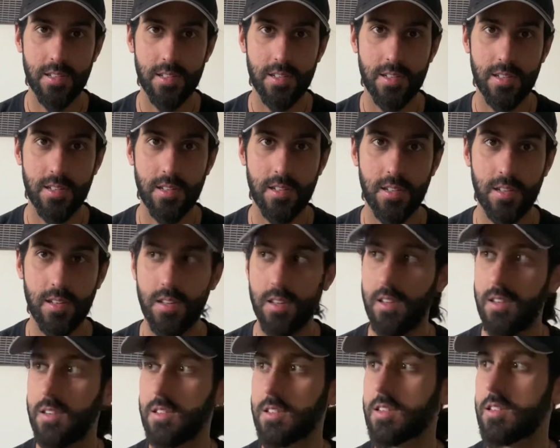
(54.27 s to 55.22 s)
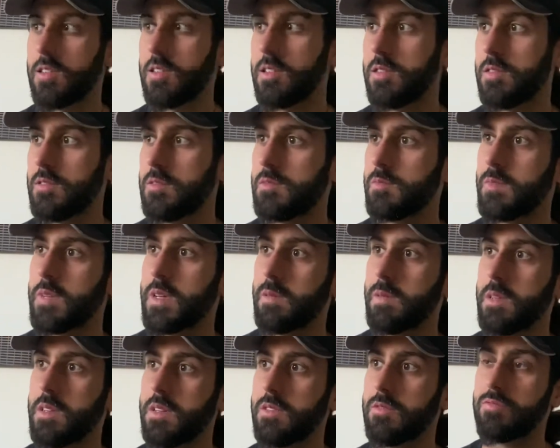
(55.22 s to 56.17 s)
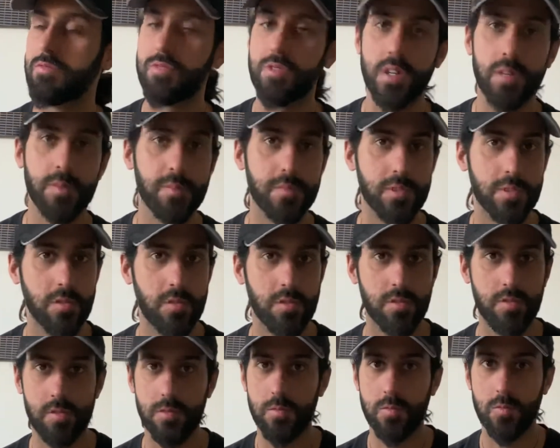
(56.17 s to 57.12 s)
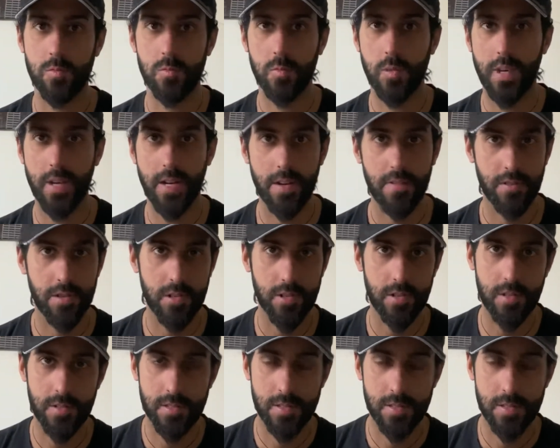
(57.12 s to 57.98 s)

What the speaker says: and look all maybe ripped or whatever,